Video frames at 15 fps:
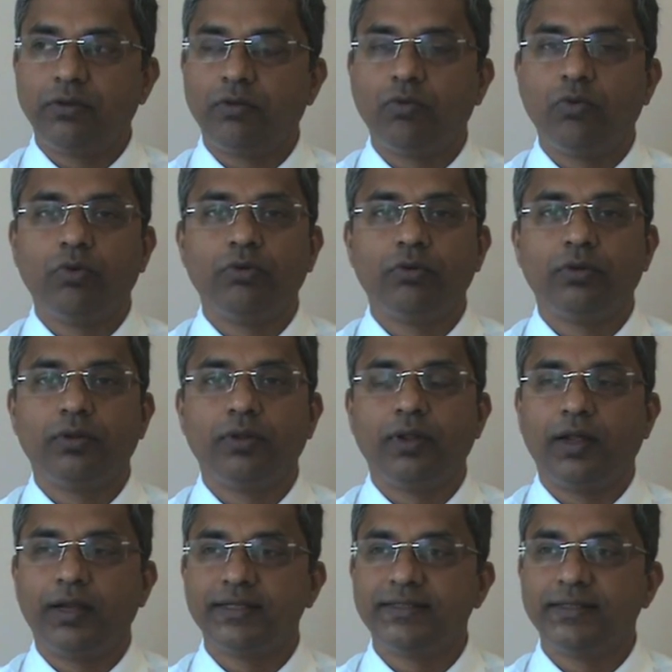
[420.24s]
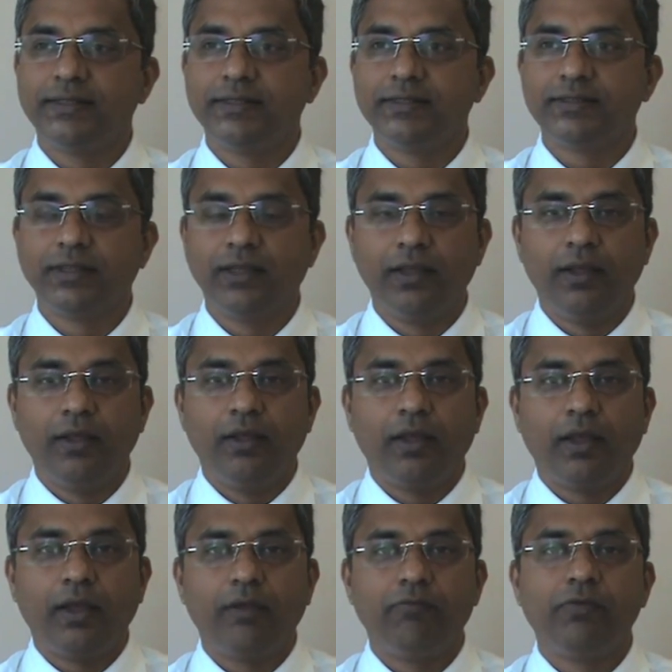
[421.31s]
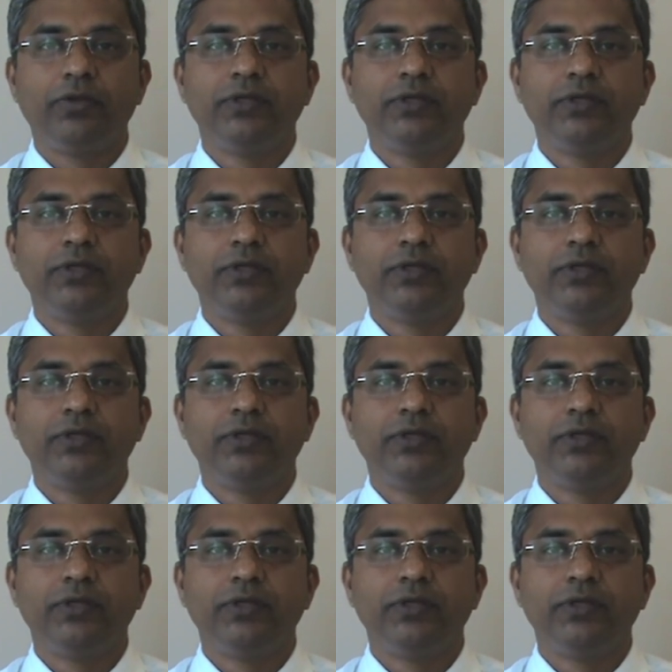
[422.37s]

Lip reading: year old anesthetist, and